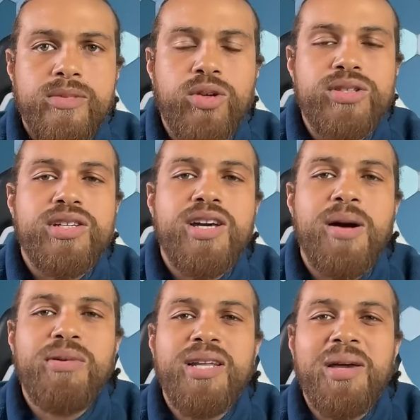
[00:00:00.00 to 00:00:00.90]
So it's a
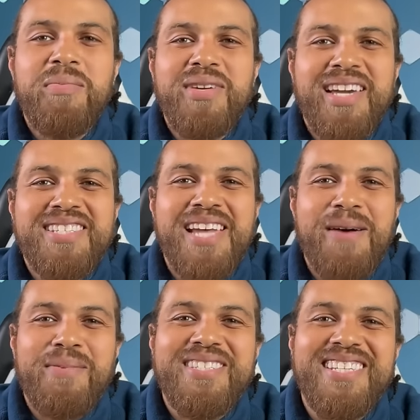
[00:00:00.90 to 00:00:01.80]
couple of NBA
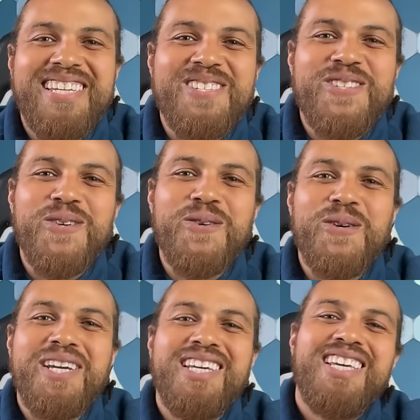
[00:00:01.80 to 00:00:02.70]
topics to get to.
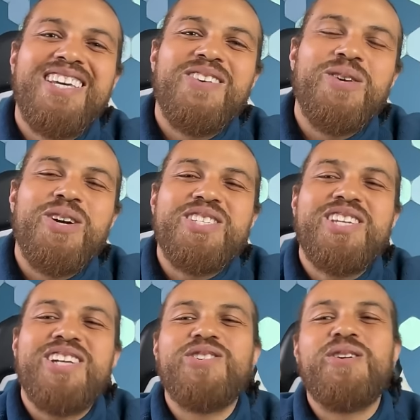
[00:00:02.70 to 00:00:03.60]
We're gonna
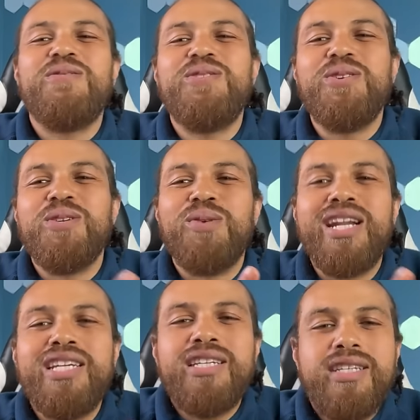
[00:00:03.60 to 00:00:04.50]
touch on a few. You ready?